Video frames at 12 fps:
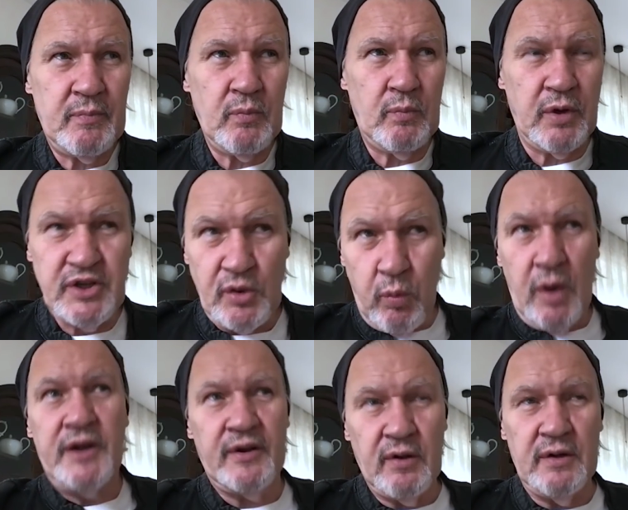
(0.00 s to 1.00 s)
when you
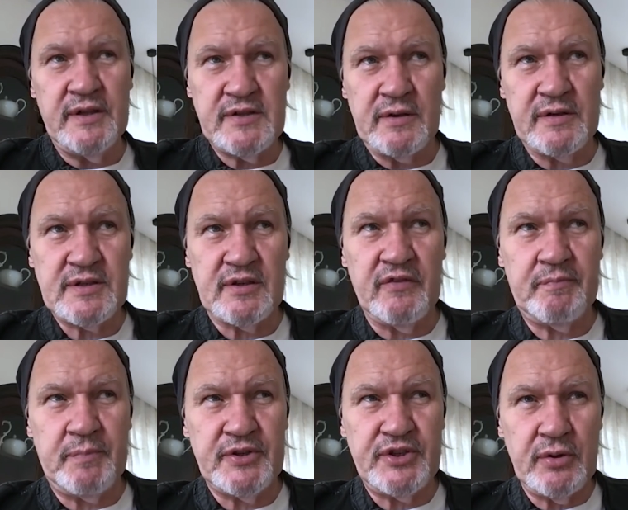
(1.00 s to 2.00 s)
won and all this sort of stuff.
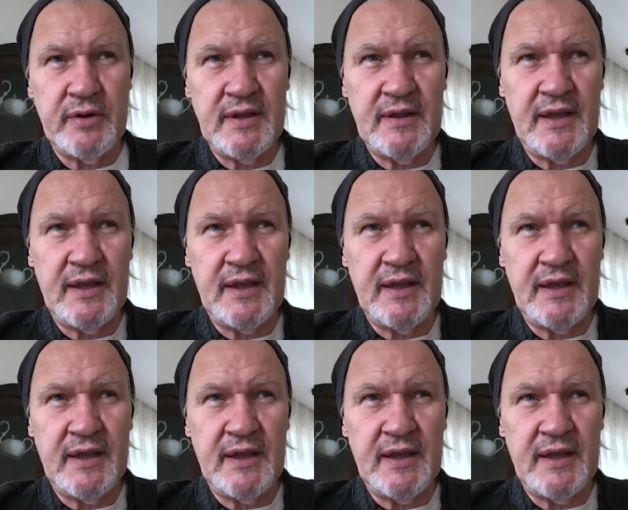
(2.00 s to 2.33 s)
But during